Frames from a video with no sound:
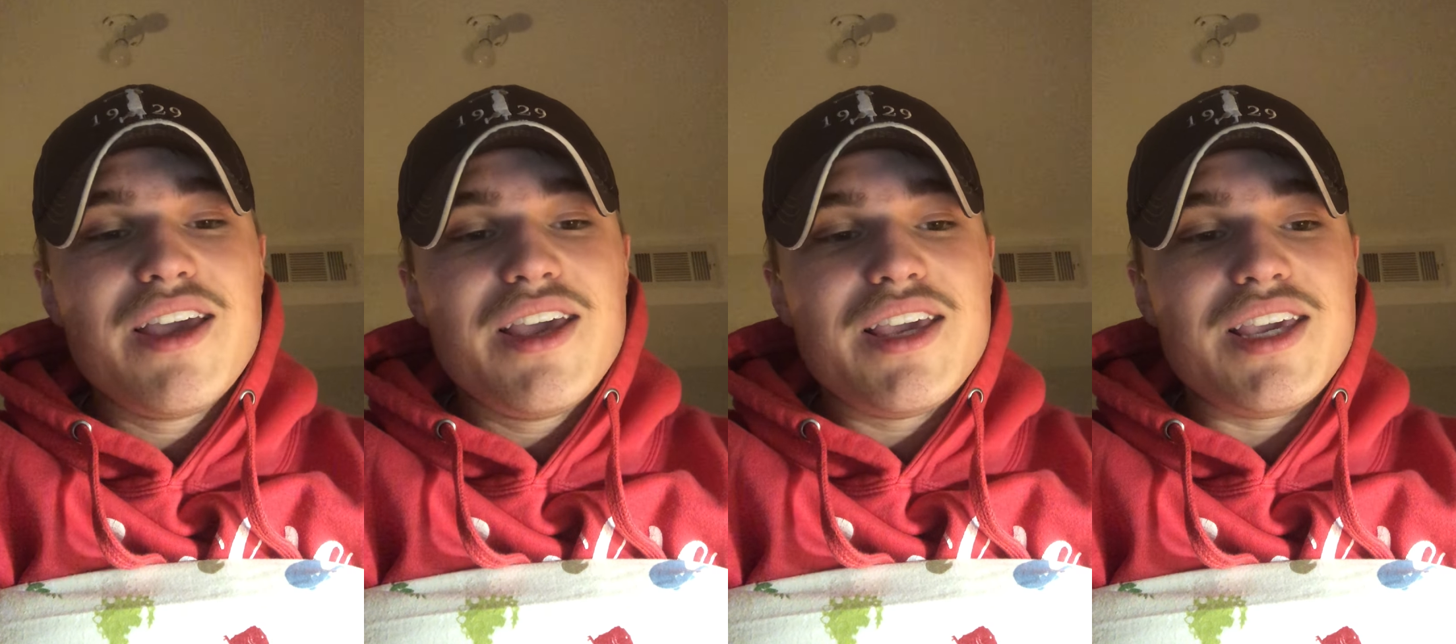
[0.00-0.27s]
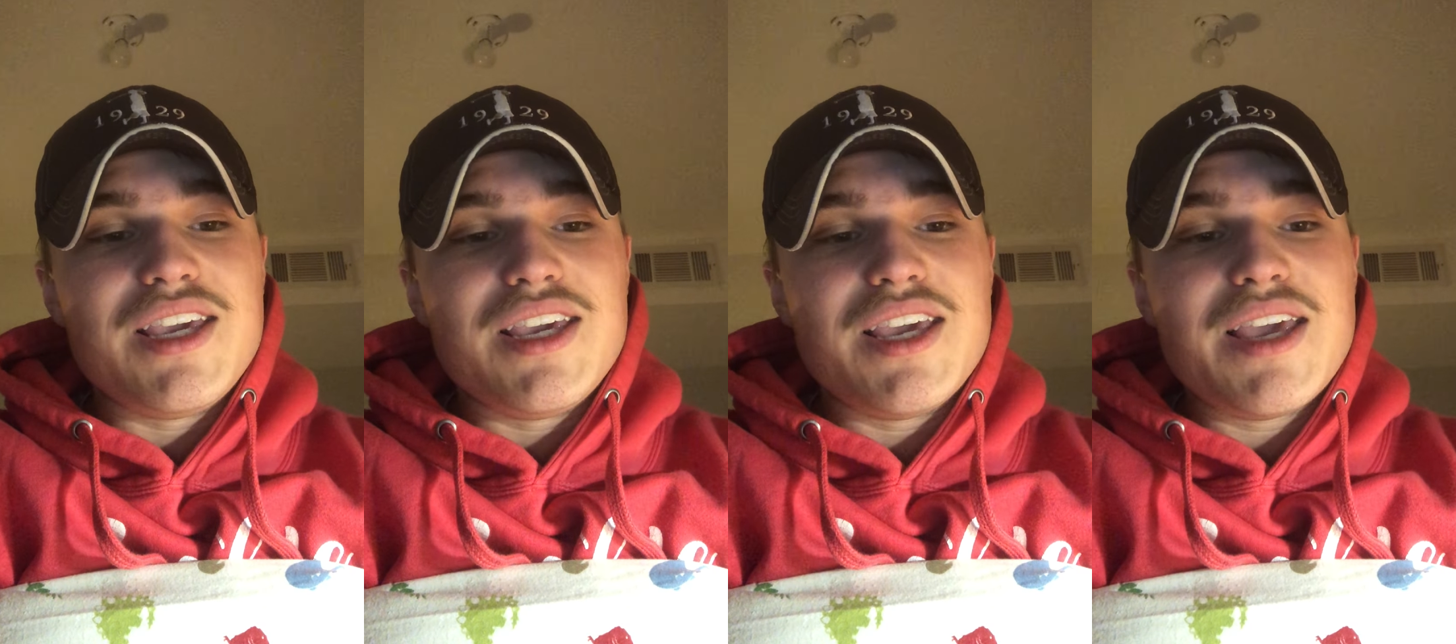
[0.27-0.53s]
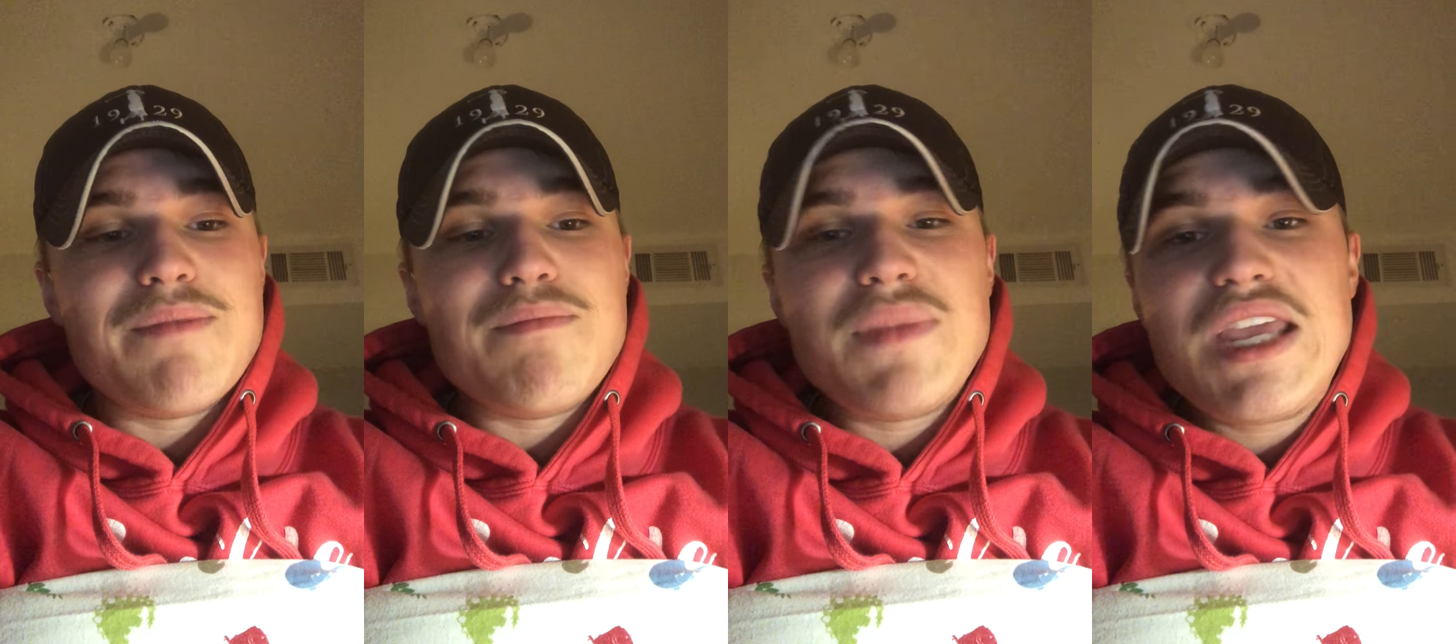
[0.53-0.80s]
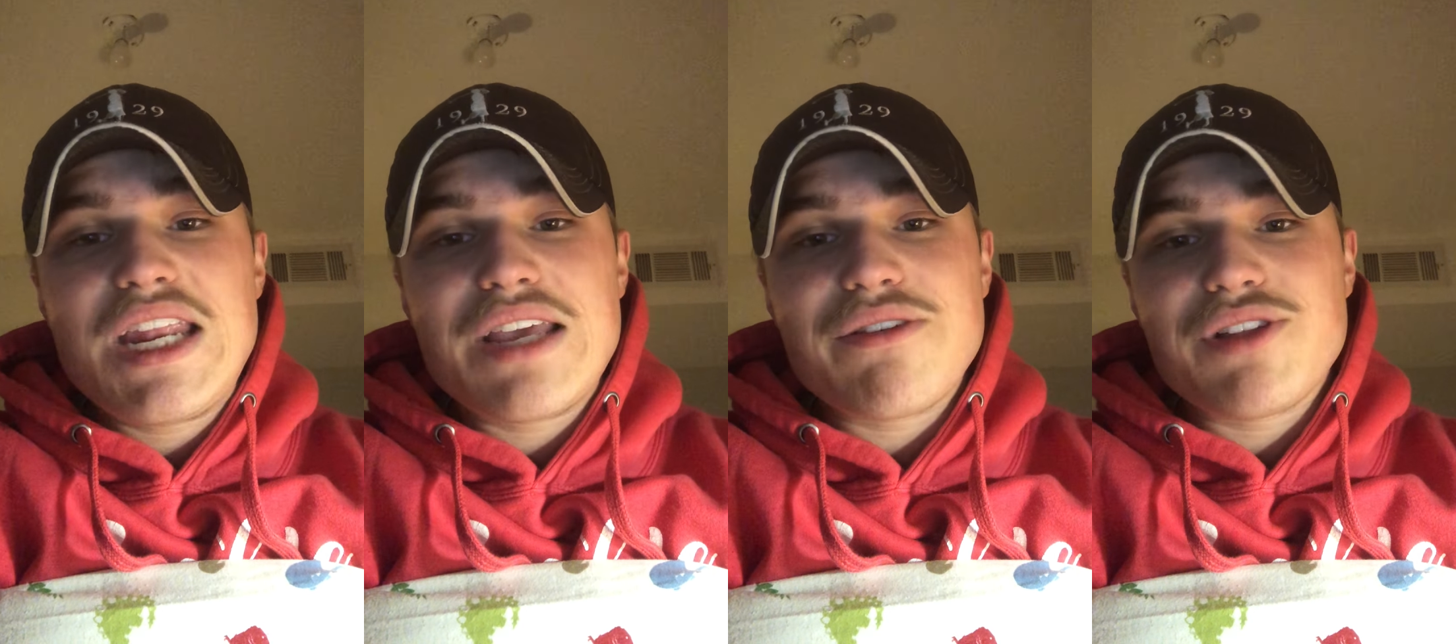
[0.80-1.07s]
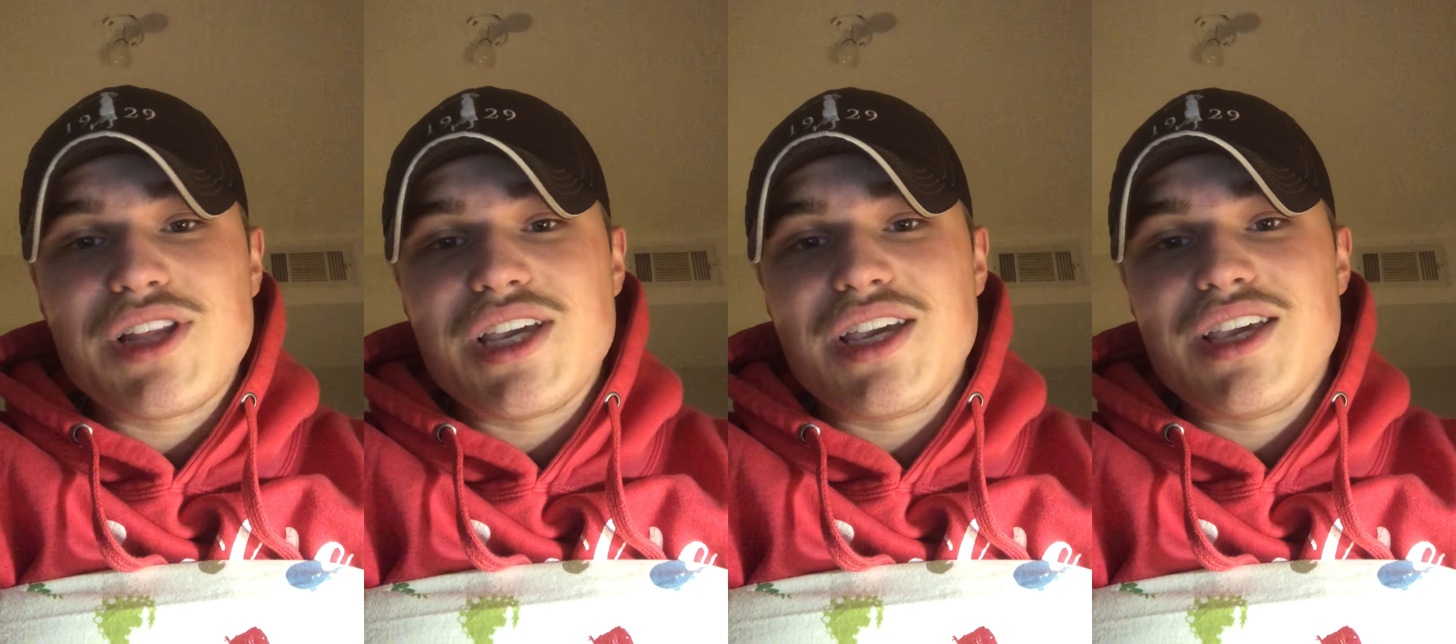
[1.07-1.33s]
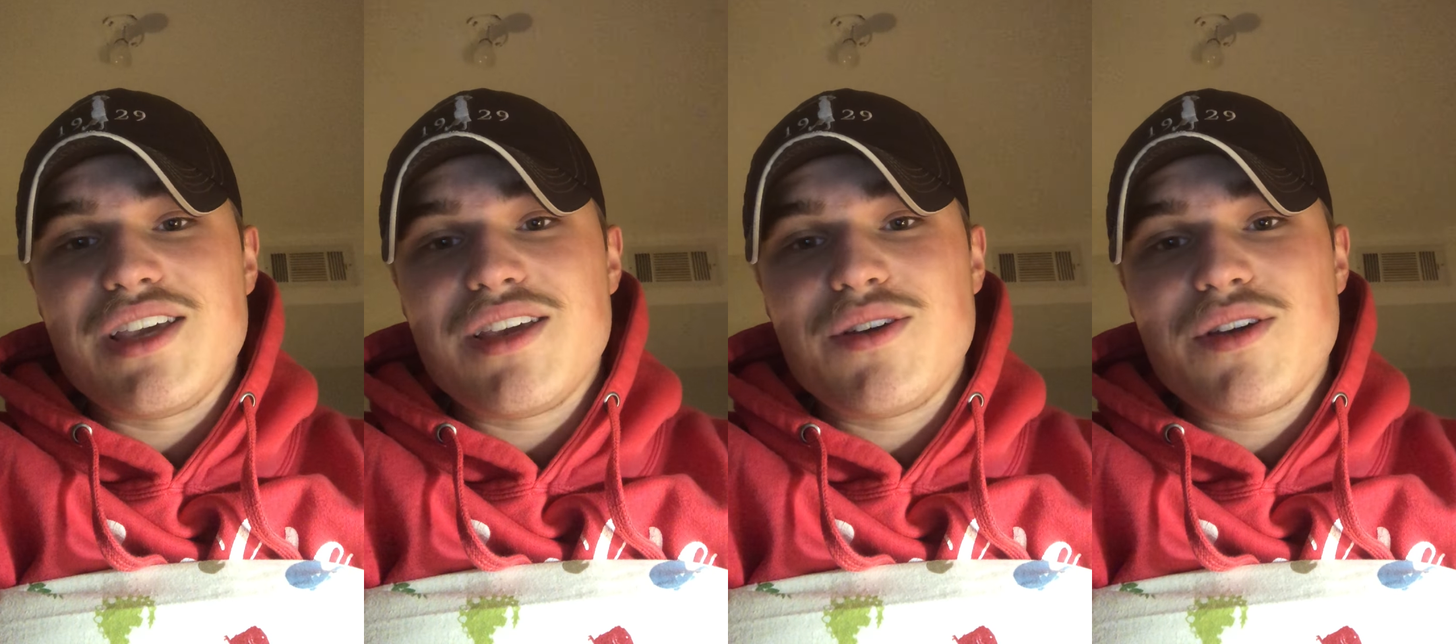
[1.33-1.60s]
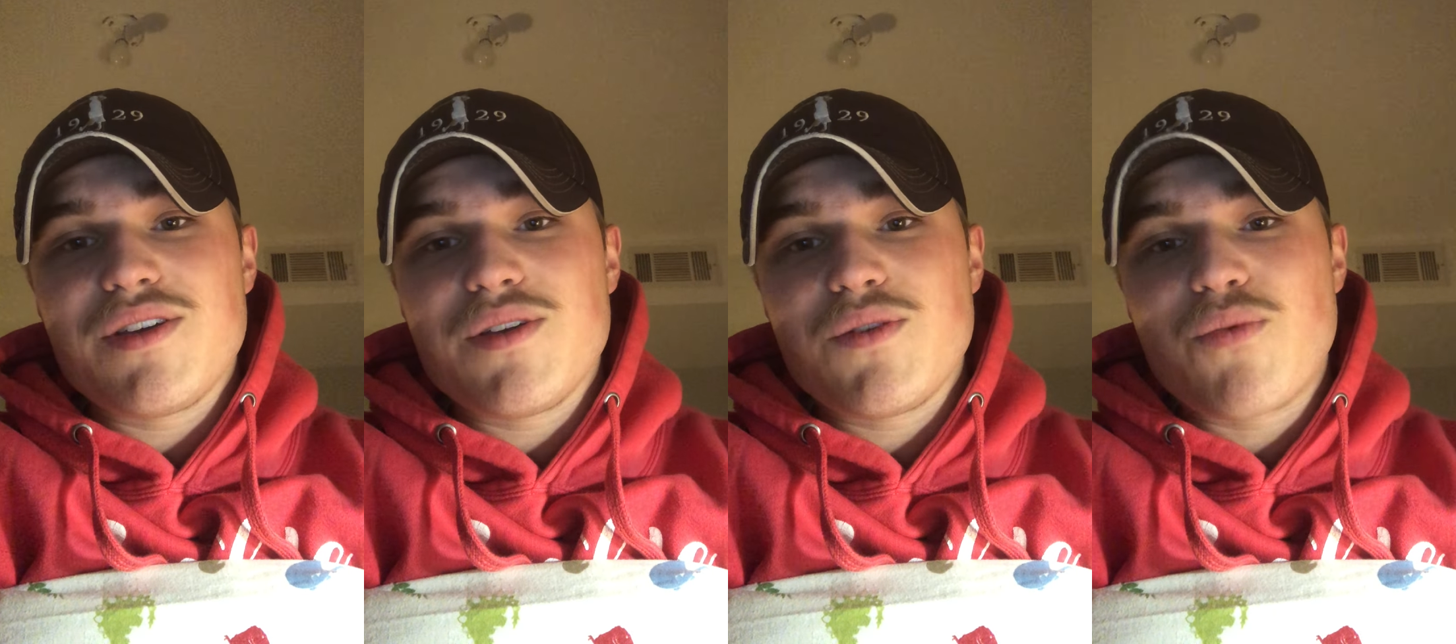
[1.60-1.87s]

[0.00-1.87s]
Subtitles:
he immediately